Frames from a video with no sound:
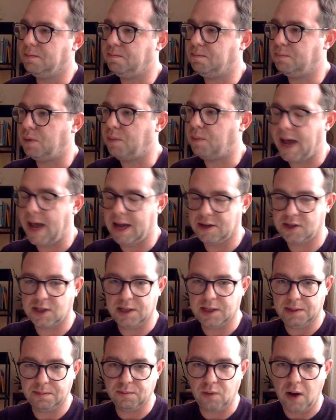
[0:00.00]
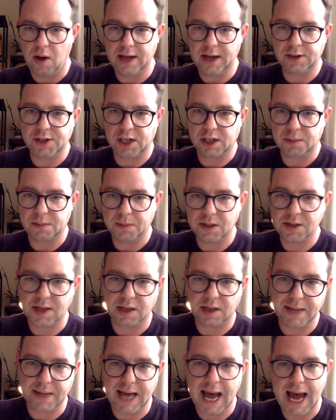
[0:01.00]
prepares to write a judgment that's
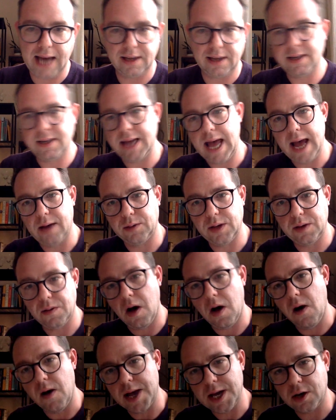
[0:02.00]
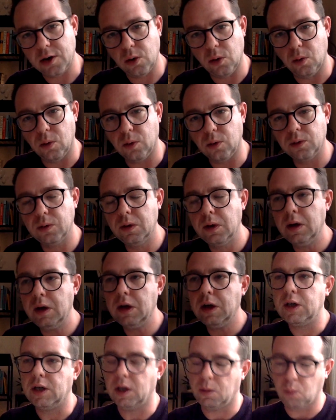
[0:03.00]
going to be handed down in the High Court,
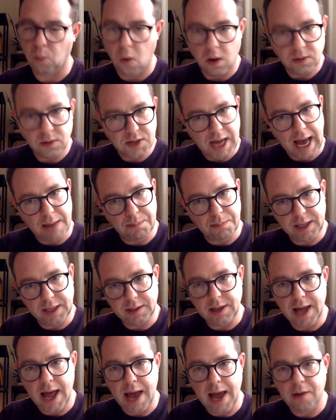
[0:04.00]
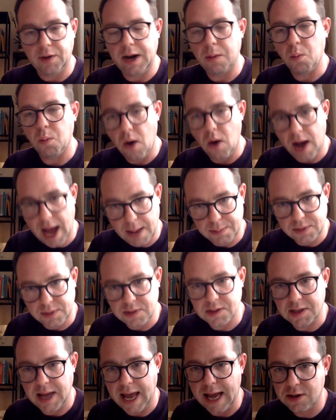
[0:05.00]
what's happening there, and then what
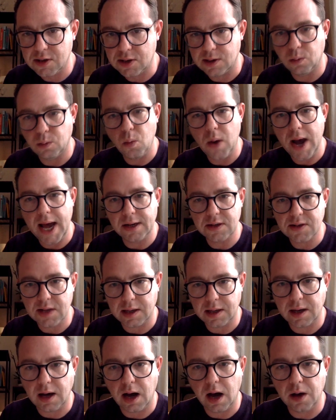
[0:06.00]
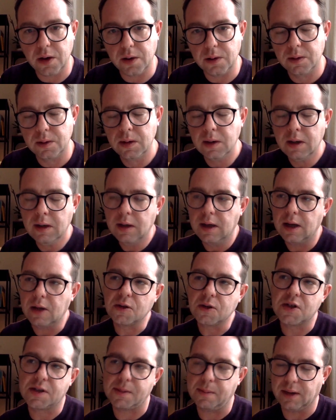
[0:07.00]
happens next, and where does it go? And
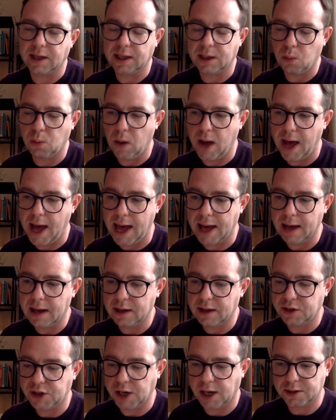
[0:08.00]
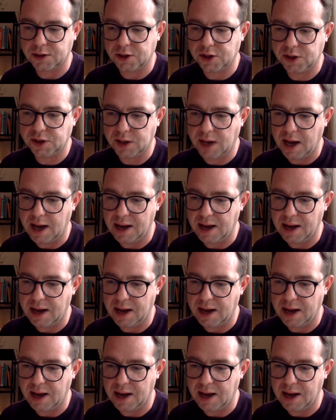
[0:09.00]
similarly, where a judge